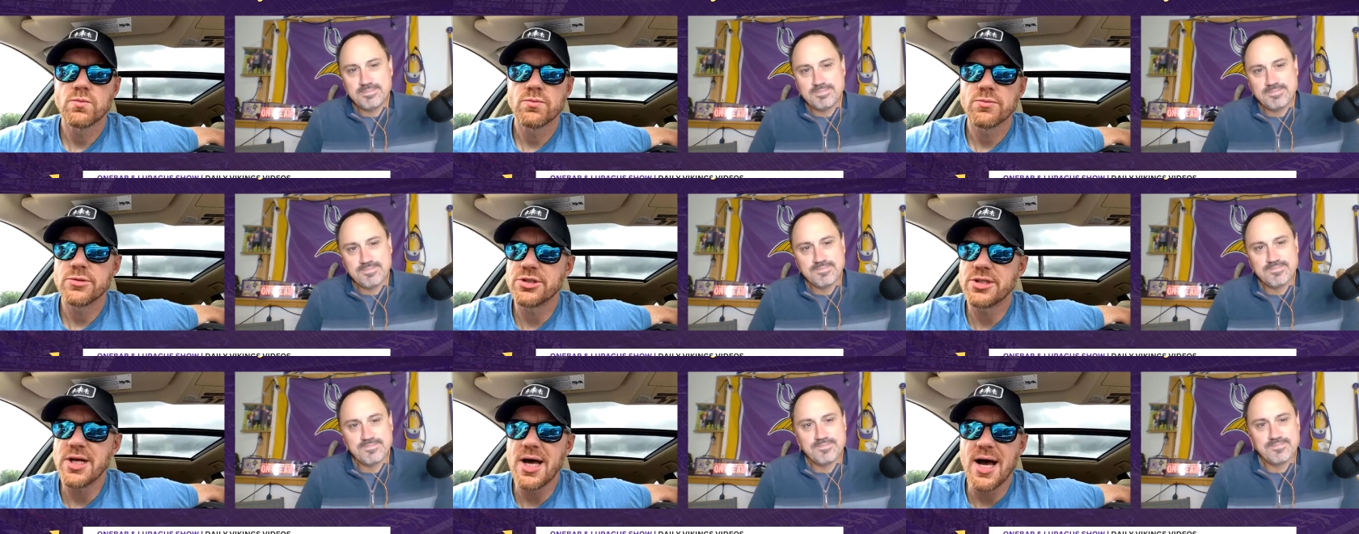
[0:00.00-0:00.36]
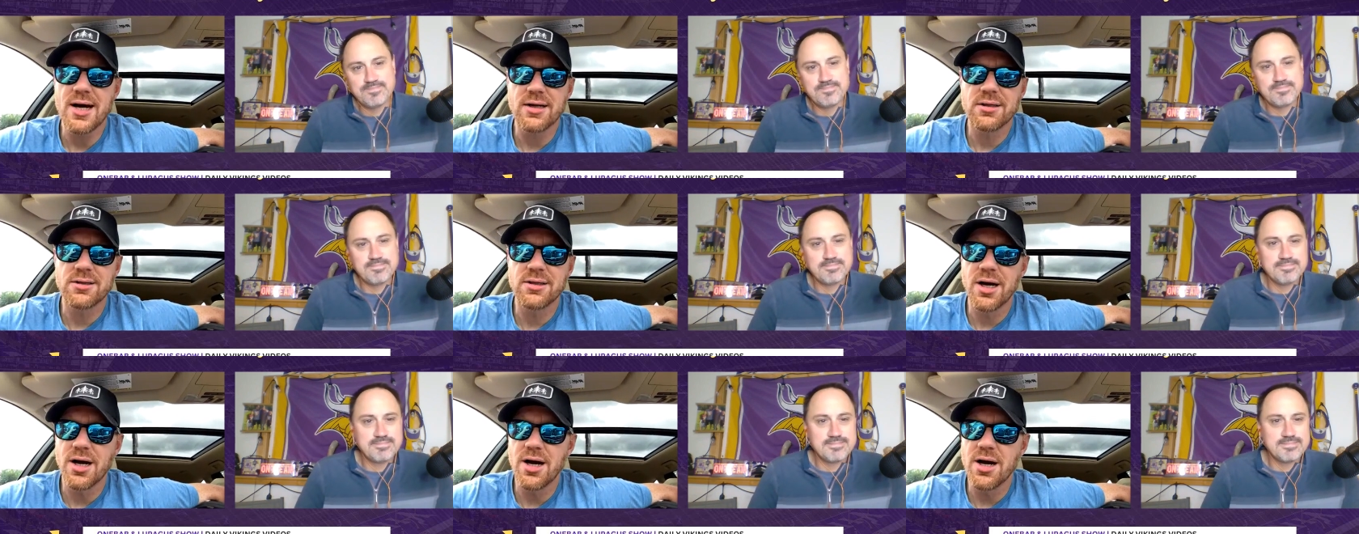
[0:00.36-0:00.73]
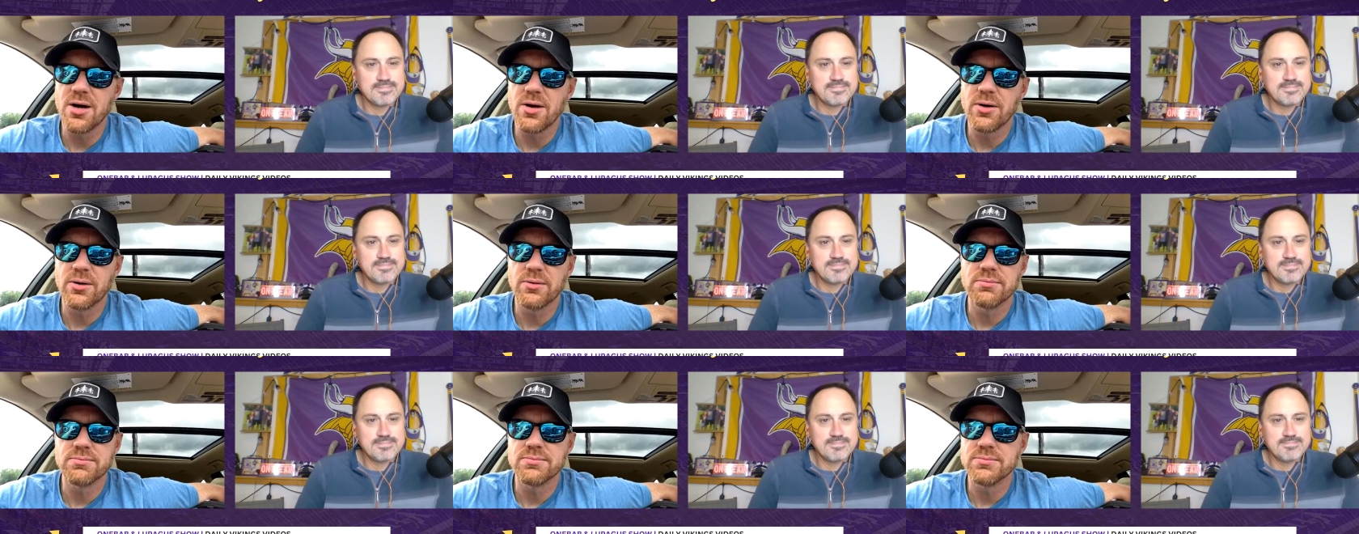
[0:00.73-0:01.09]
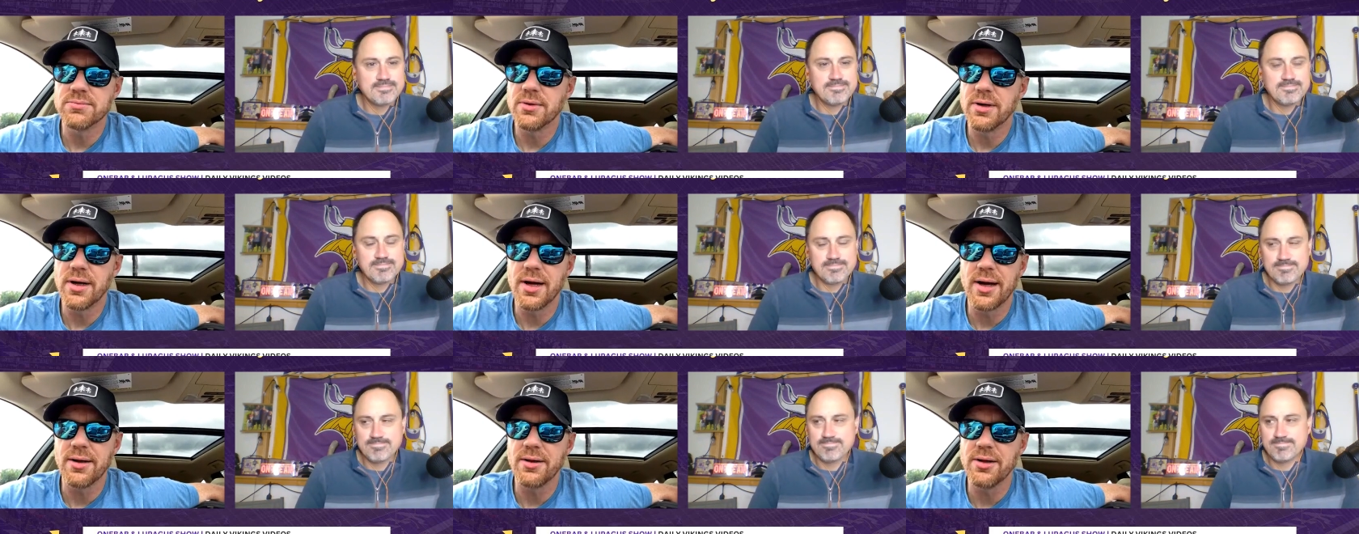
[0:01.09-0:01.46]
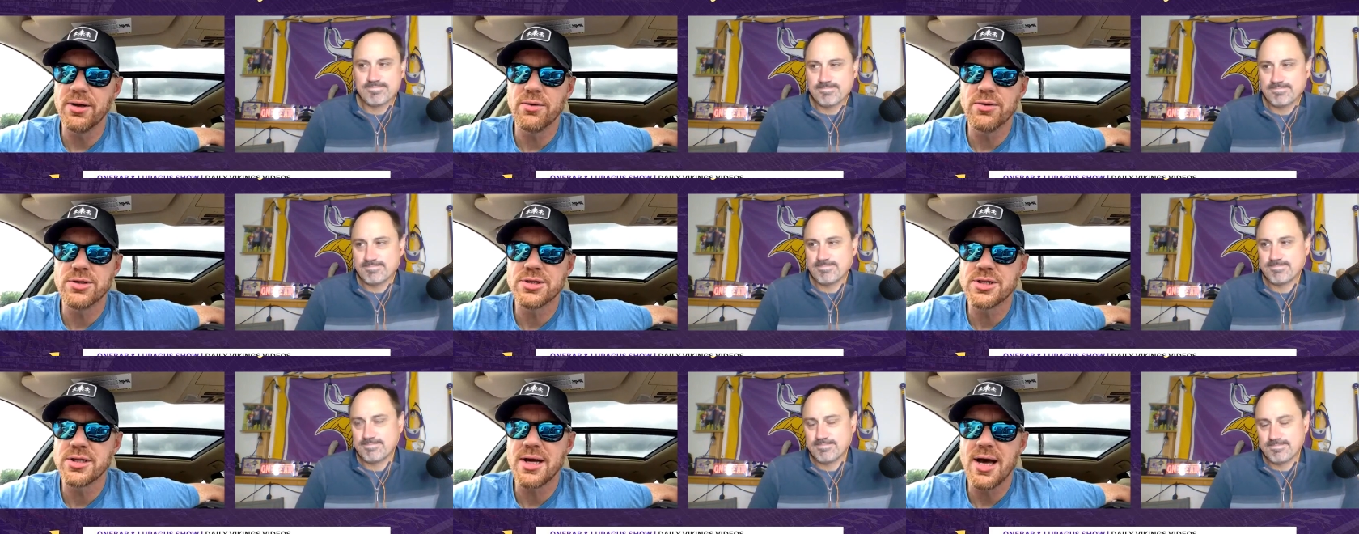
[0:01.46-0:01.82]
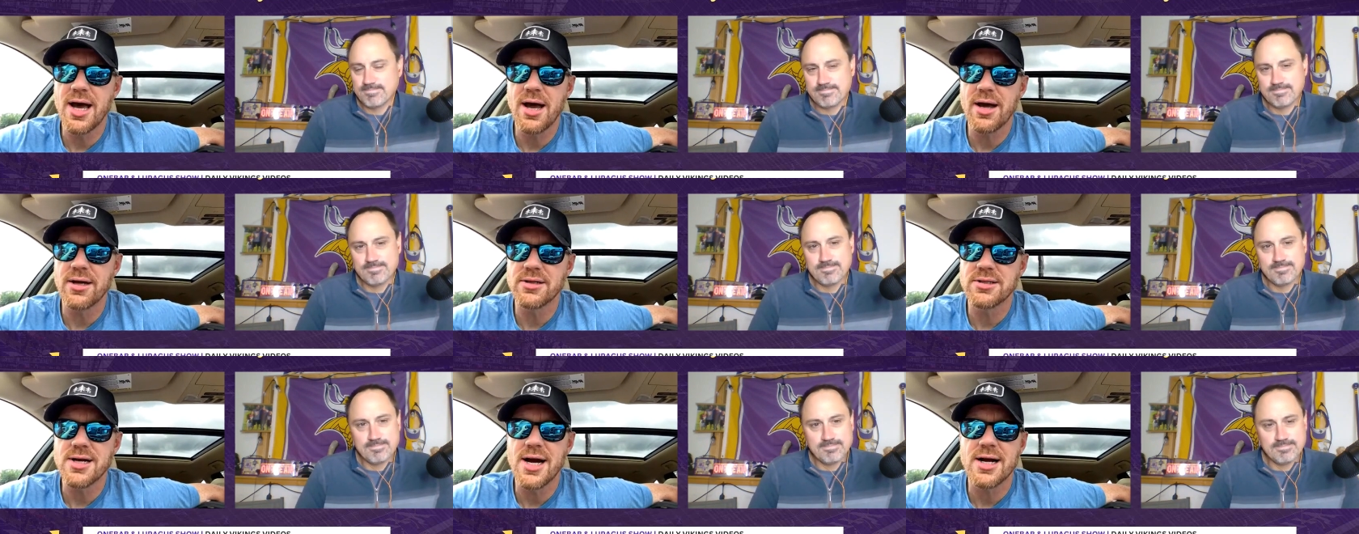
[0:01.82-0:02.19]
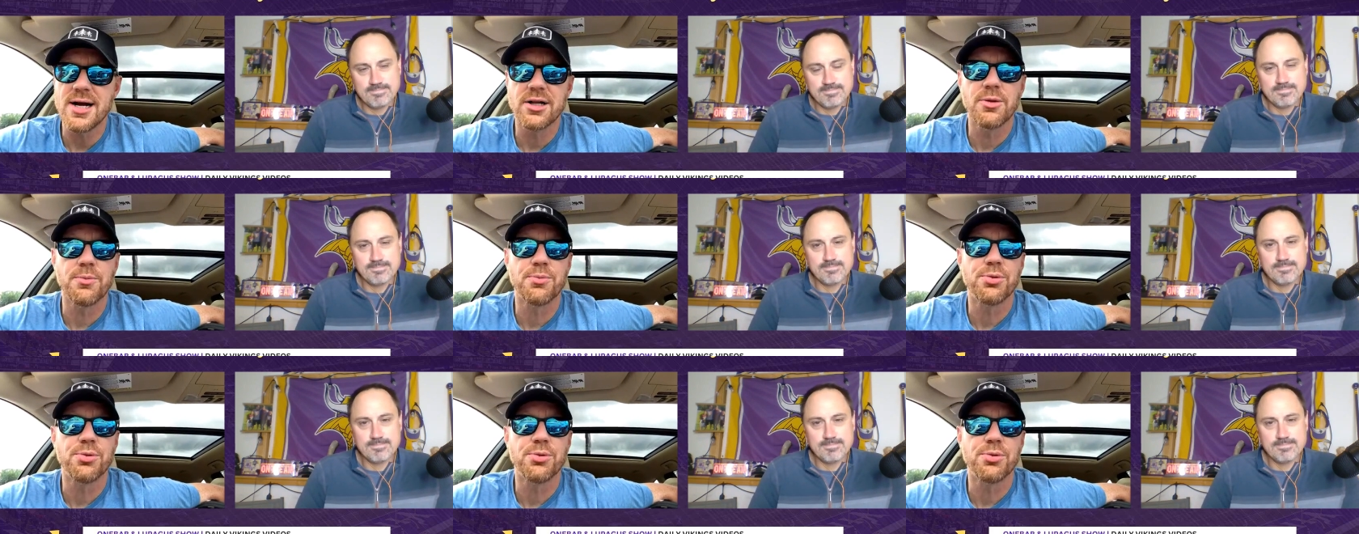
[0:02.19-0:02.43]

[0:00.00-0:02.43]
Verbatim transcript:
Speaker 1: Stock down. Uh, he was the guy I talked in the